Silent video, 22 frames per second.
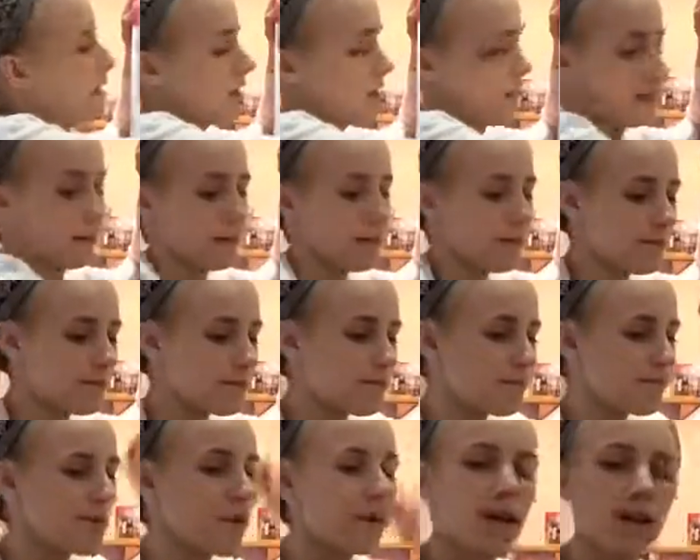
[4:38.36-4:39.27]
All right.
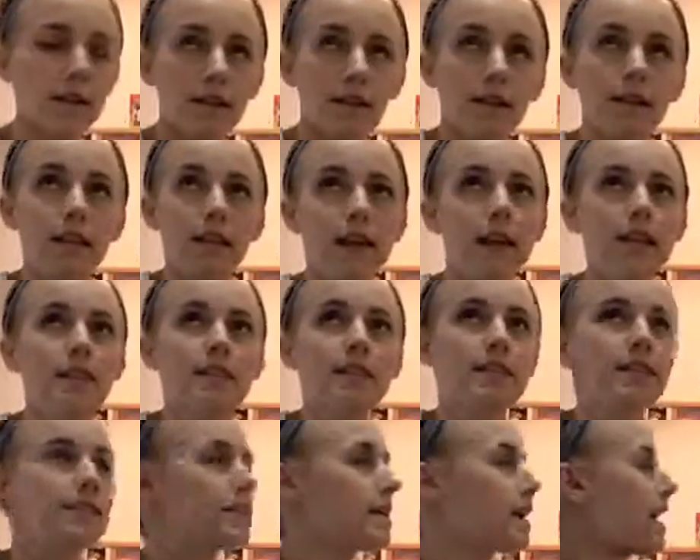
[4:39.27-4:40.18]
Let's
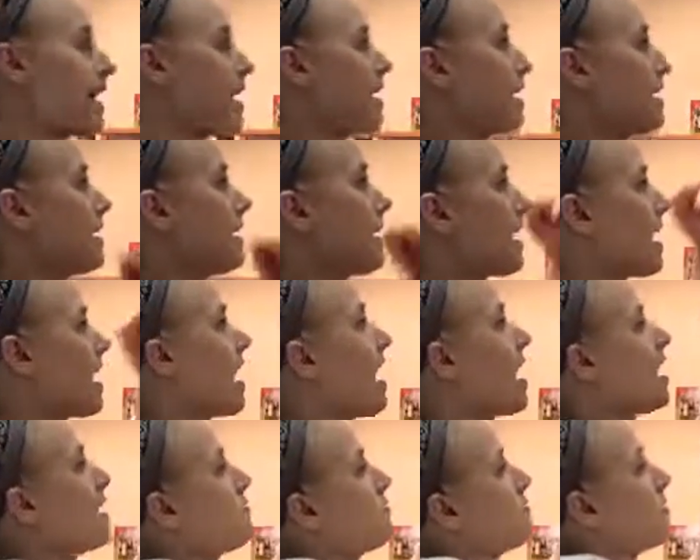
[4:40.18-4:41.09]
say
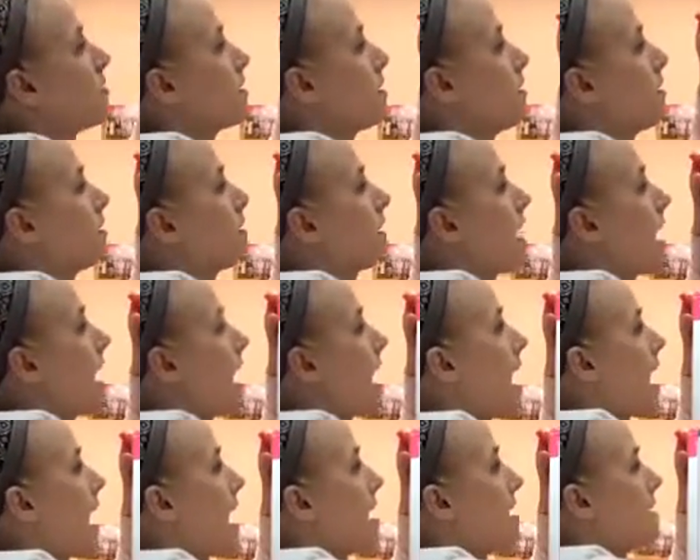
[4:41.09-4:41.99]
I wanted to
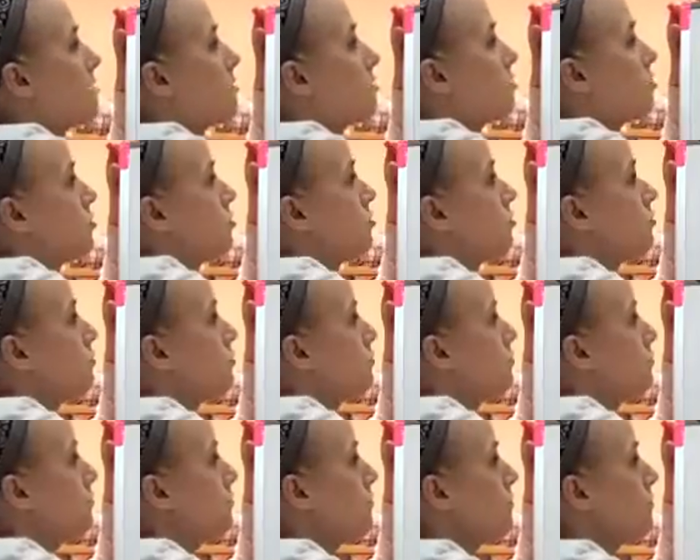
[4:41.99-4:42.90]
add
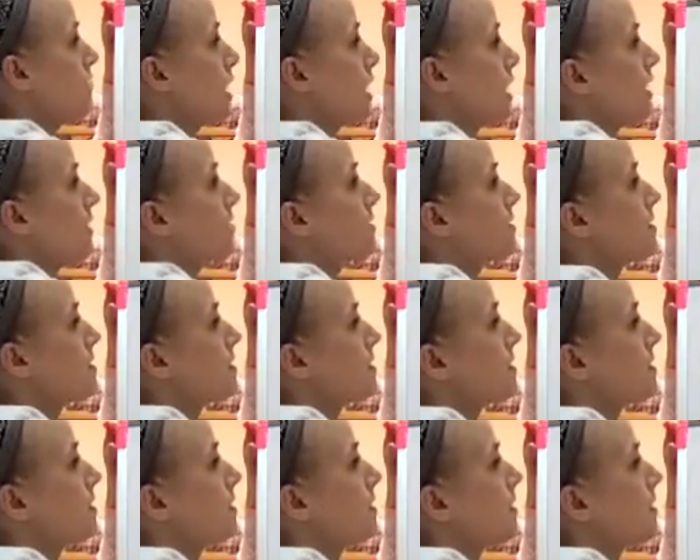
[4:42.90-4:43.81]
2/5